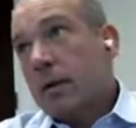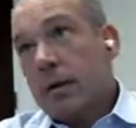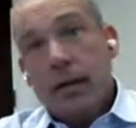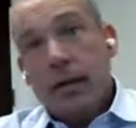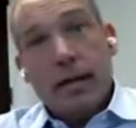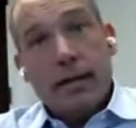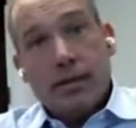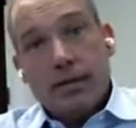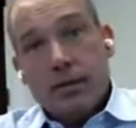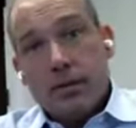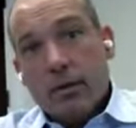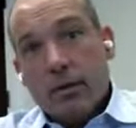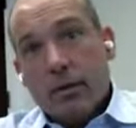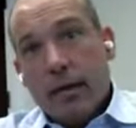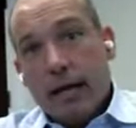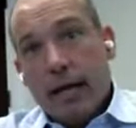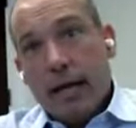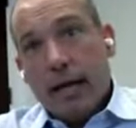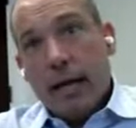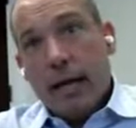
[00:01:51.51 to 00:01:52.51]
Let's
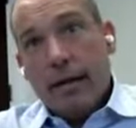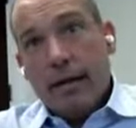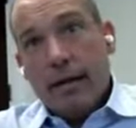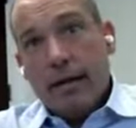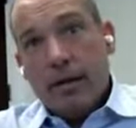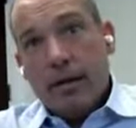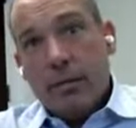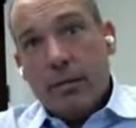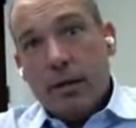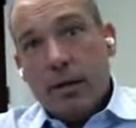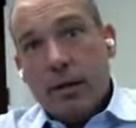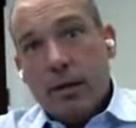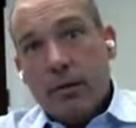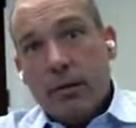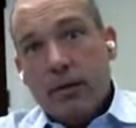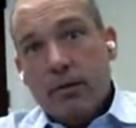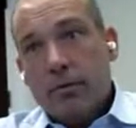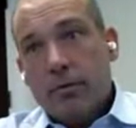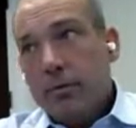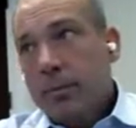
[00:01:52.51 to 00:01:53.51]
look at a temporary
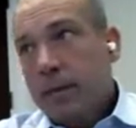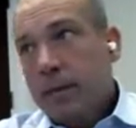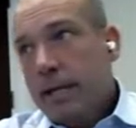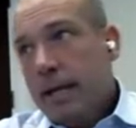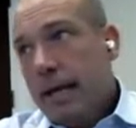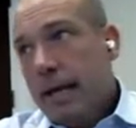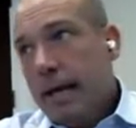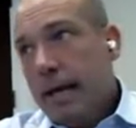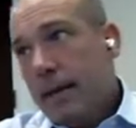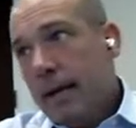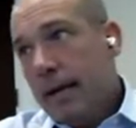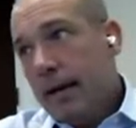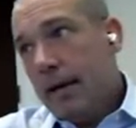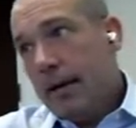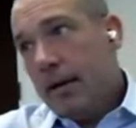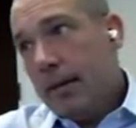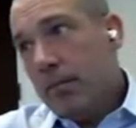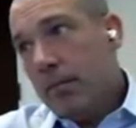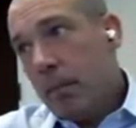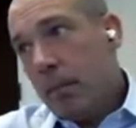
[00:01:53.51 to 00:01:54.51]
bill from DeKalb
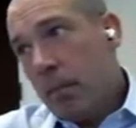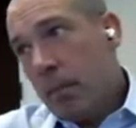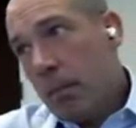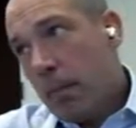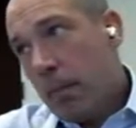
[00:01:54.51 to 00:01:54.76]
County.